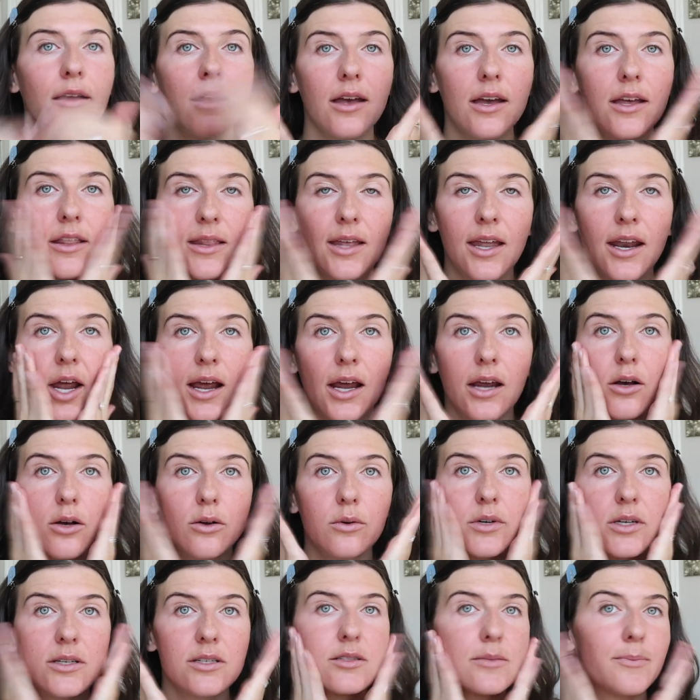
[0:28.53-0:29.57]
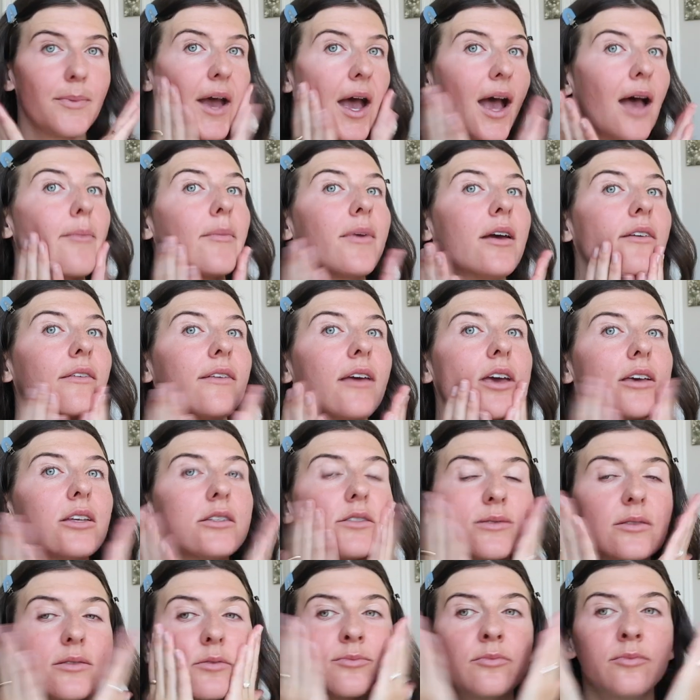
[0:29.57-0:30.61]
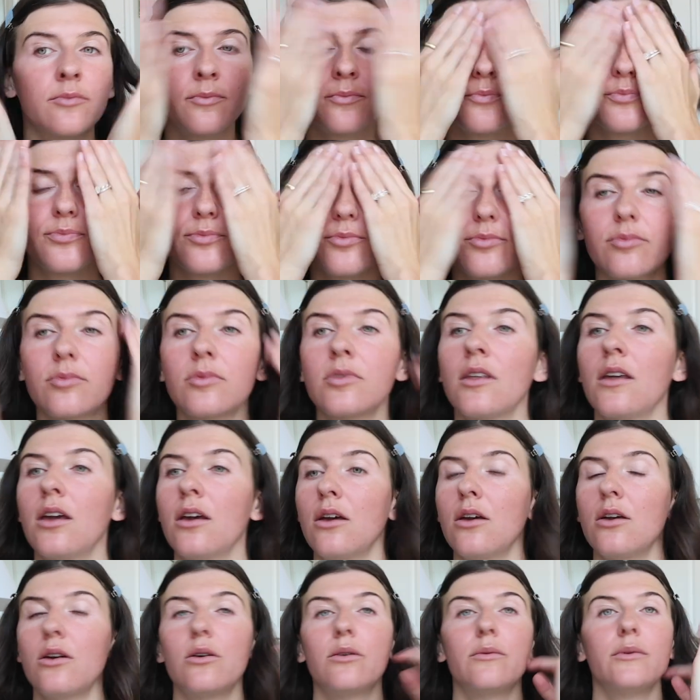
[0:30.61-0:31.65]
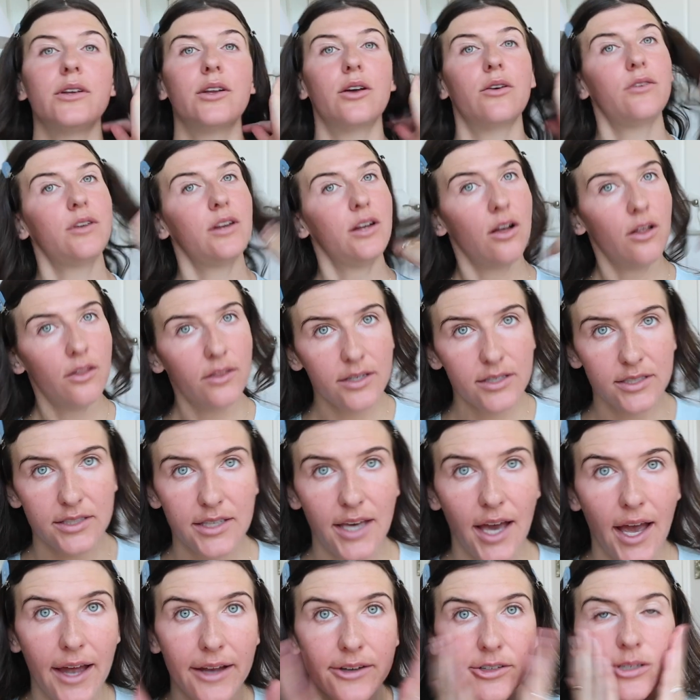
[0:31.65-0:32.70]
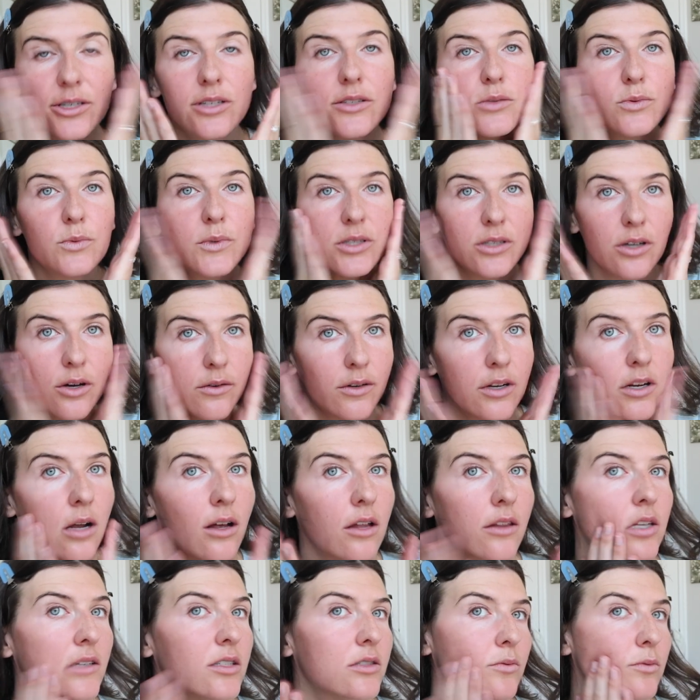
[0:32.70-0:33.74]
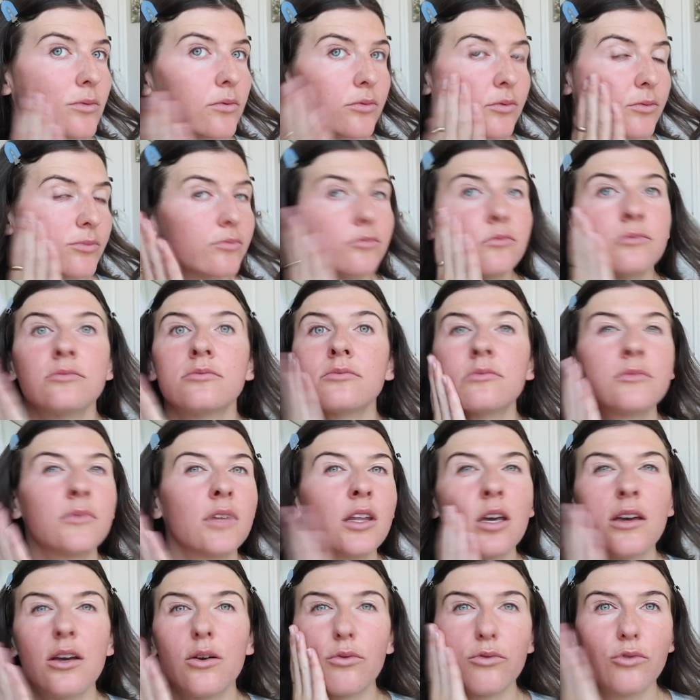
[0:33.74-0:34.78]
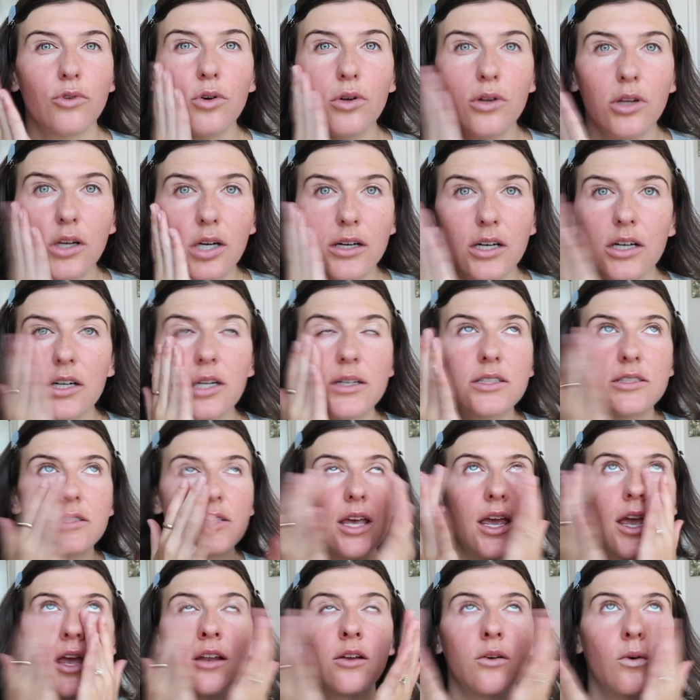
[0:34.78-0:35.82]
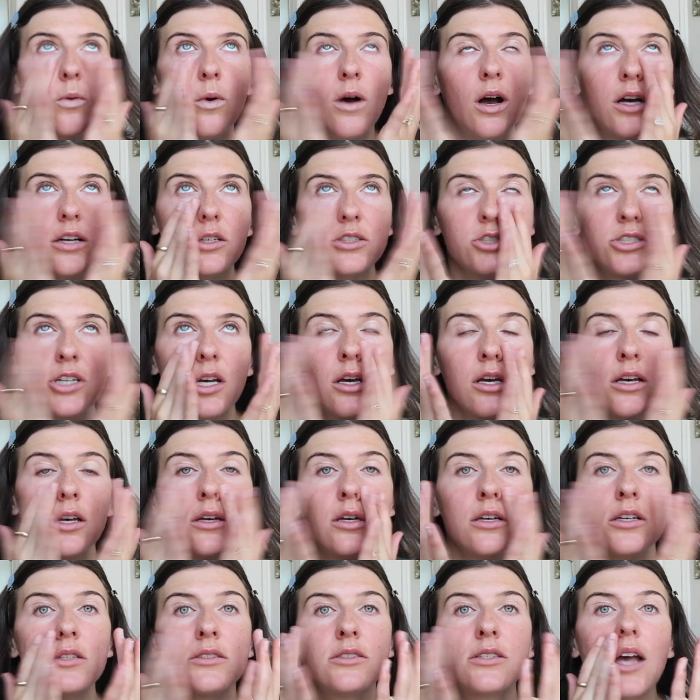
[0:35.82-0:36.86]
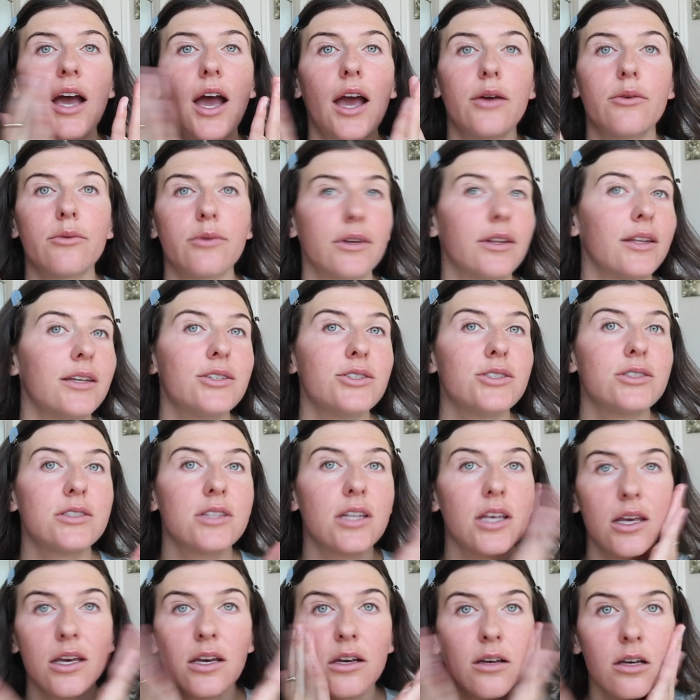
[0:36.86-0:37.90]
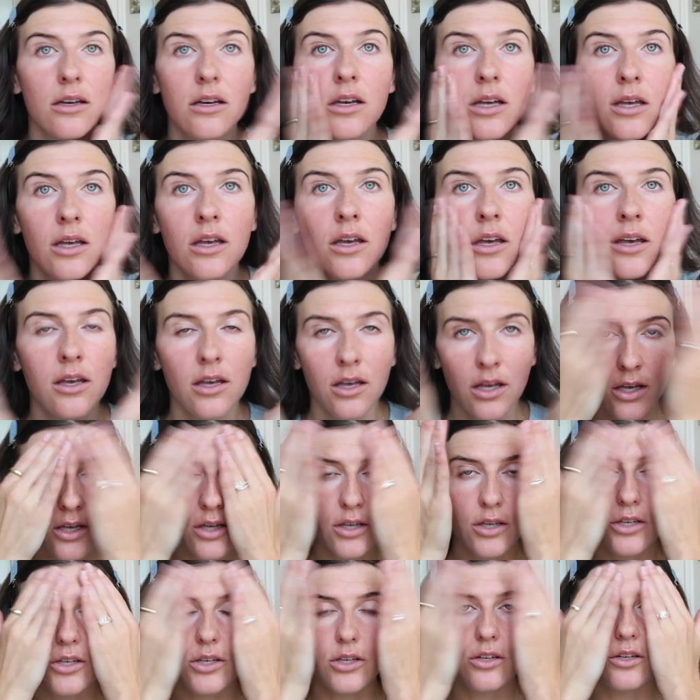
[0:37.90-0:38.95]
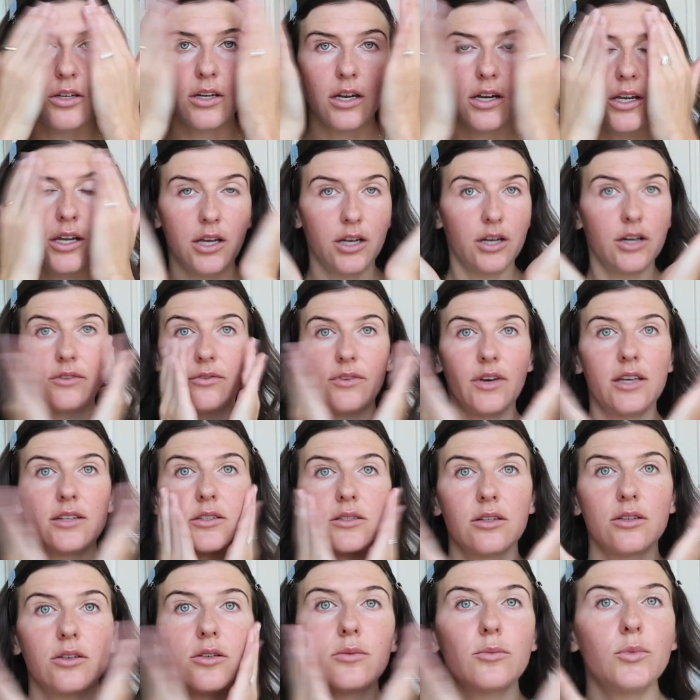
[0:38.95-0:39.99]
And then I always pat my face. We don't need all these gadgets. We don't need all these rollers and gua shas. I really just think you need to hit your face a little